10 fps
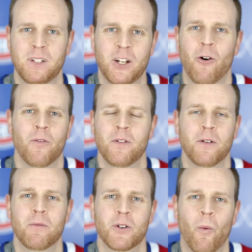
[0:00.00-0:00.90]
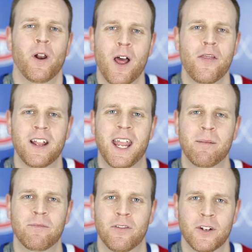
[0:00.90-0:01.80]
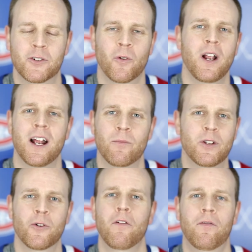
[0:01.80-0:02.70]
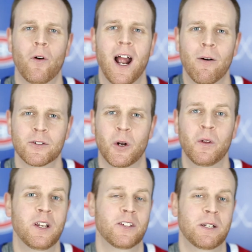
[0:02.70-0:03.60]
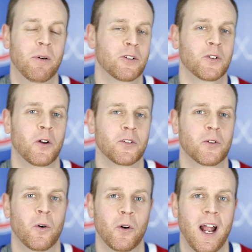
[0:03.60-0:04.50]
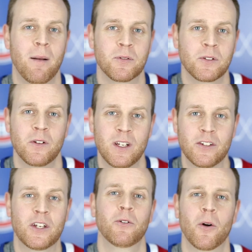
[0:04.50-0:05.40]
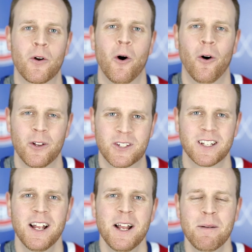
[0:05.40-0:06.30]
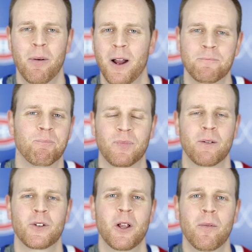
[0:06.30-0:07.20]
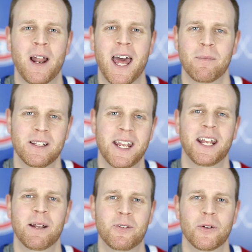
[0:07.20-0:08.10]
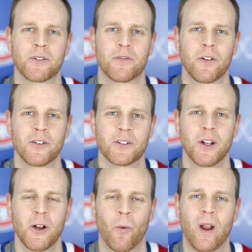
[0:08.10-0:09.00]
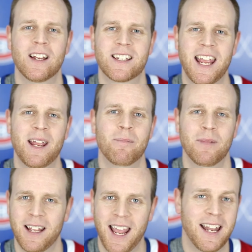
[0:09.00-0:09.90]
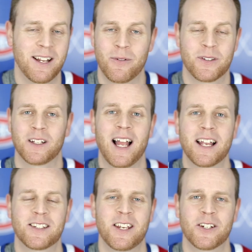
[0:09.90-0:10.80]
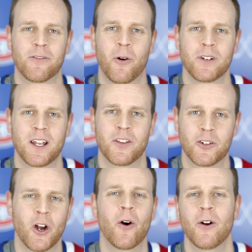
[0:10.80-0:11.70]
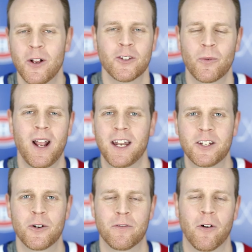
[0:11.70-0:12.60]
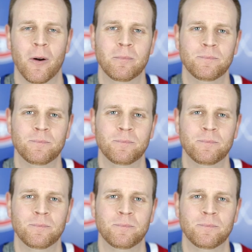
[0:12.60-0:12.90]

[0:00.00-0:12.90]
it was a 1-0 game for Detroit. We drove 4 hours only to see Montreal score absolutely 0 goals. But it was all about Adam and taking him to his first Wings game. And it was the last season, of course, at the Joe. So we had to do it for him.